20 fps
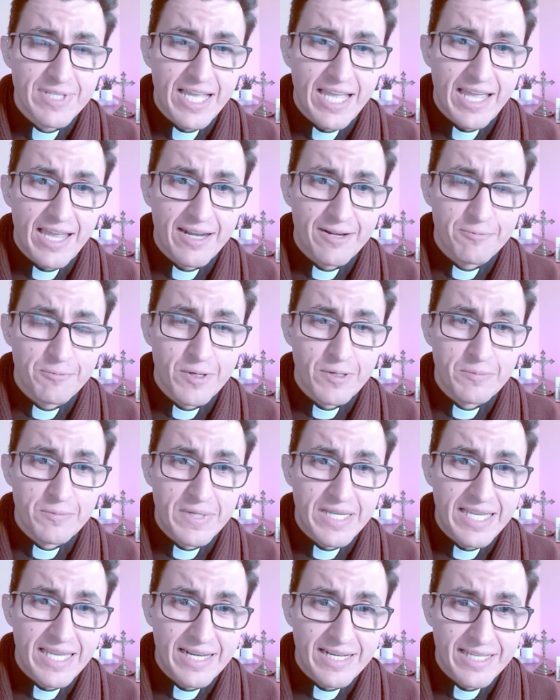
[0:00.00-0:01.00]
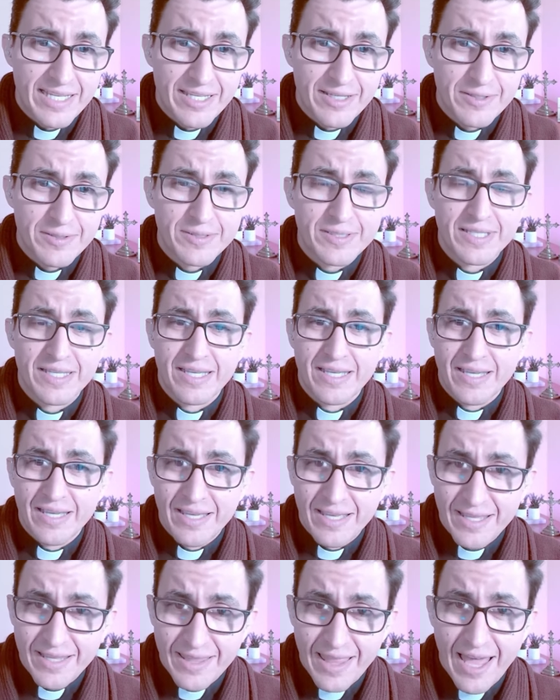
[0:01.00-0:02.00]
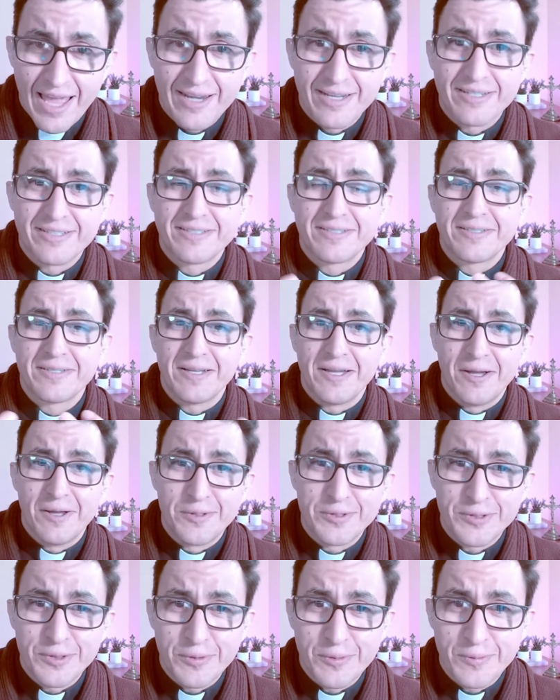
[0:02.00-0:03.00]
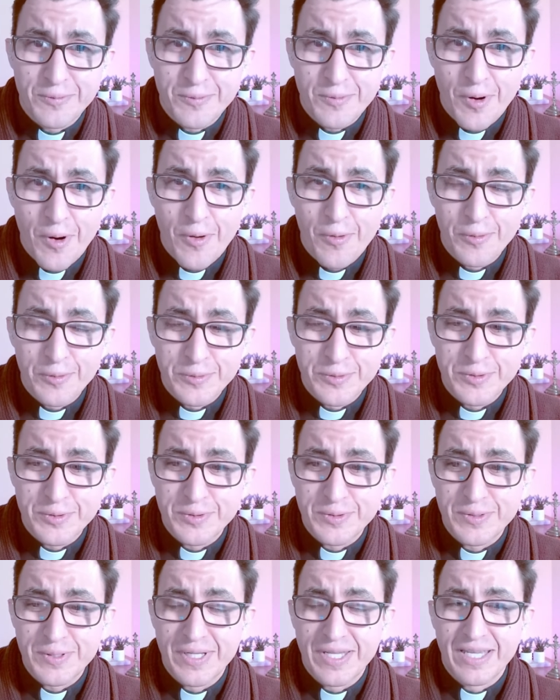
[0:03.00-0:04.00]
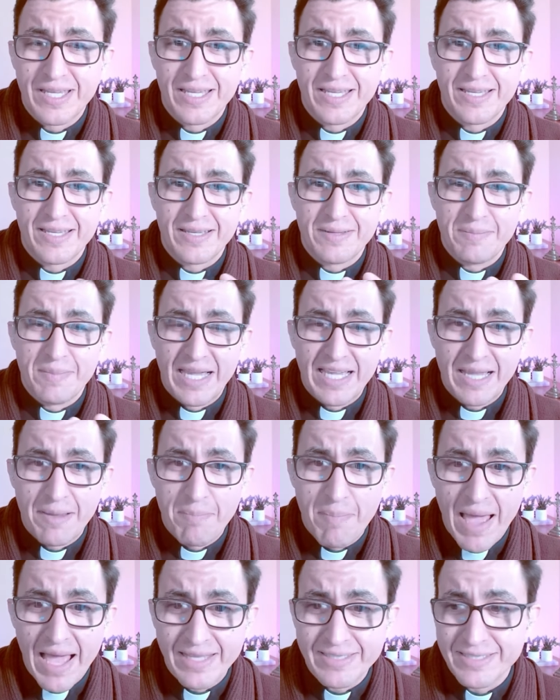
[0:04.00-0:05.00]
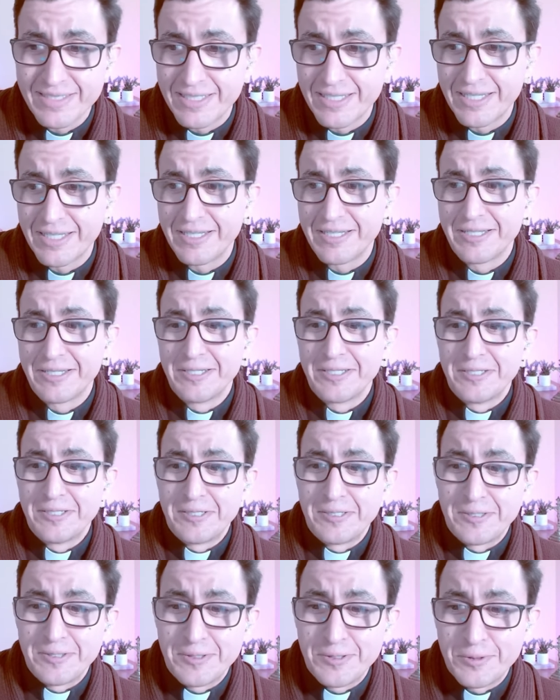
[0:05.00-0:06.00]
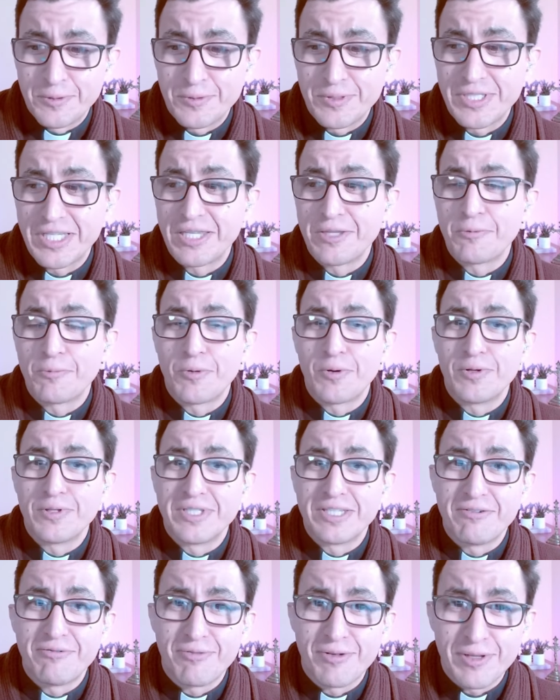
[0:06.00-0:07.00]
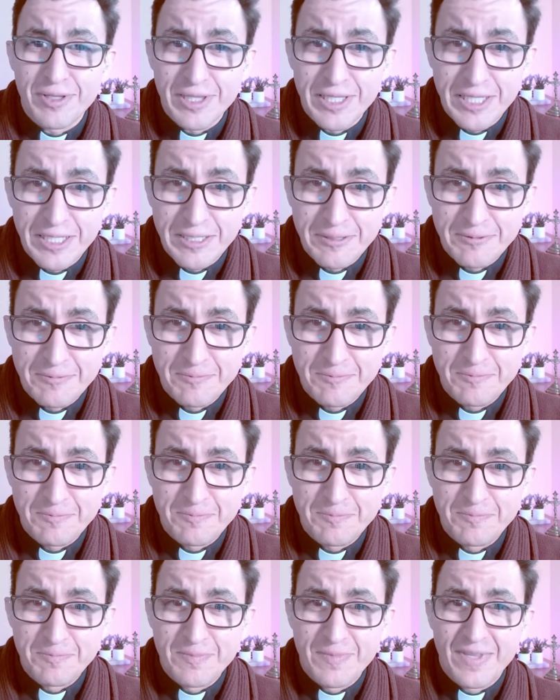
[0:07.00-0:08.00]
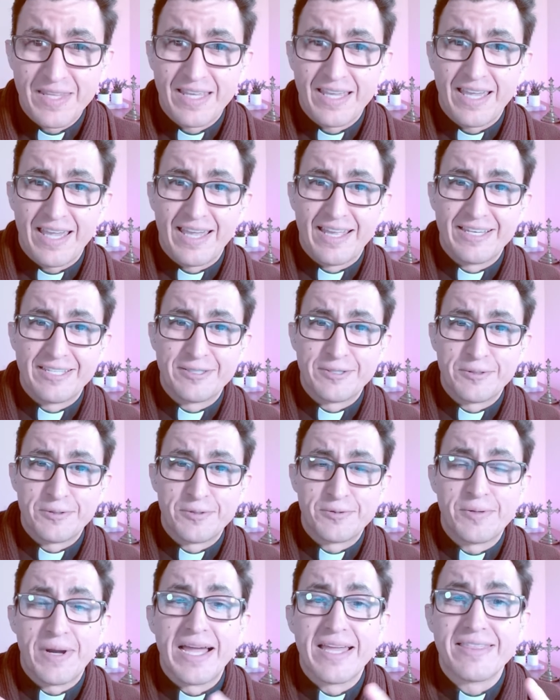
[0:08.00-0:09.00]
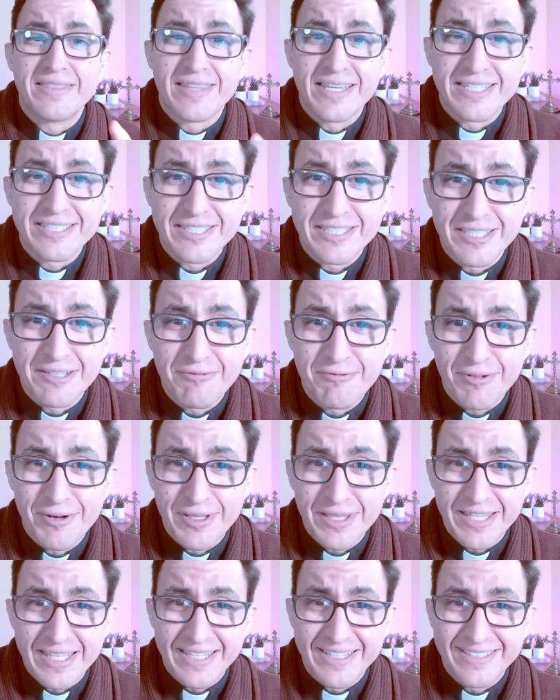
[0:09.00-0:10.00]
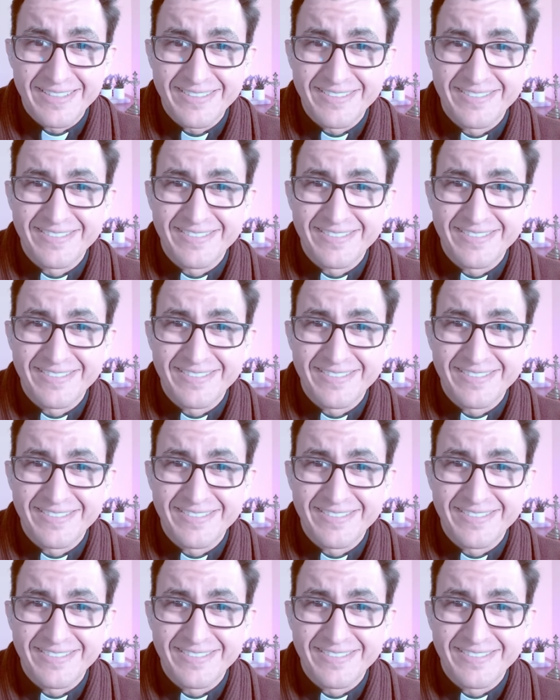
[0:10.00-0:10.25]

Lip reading: And when we get healed, that also grows my capacity to see the world differently and to try things differently.